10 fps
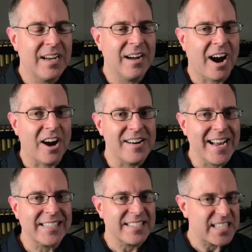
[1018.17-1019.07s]
Our
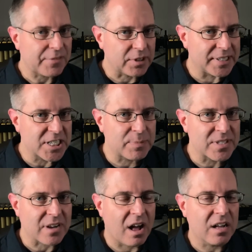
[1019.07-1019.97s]
next several instruments
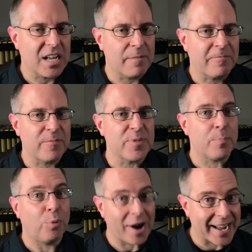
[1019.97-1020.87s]
all come from the
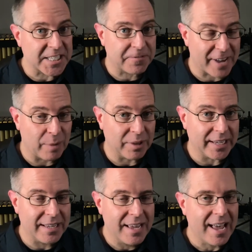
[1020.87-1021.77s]
brass
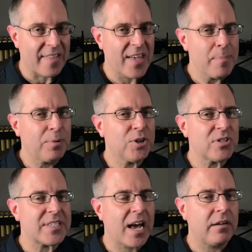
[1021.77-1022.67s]
family, and they produce
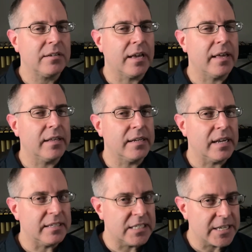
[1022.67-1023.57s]
sound in a
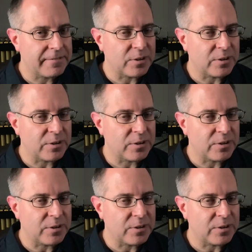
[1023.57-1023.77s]
different